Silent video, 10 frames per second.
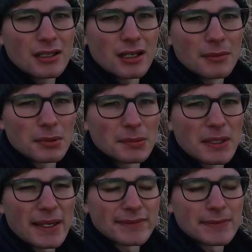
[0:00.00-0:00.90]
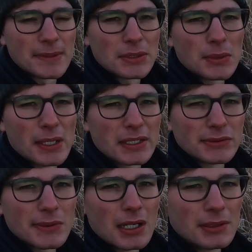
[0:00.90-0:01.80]
I'll probably have to be quick as
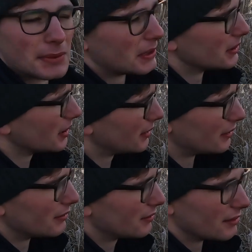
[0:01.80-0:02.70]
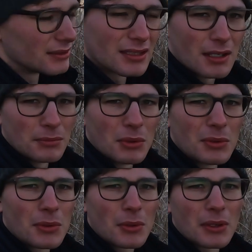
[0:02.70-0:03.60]
well, because I think the sun
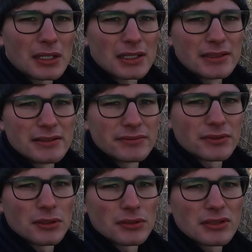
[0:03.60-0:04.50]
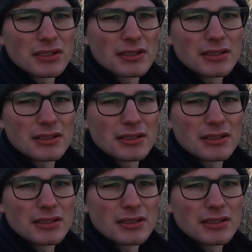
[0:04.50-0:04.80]
will quickly defrost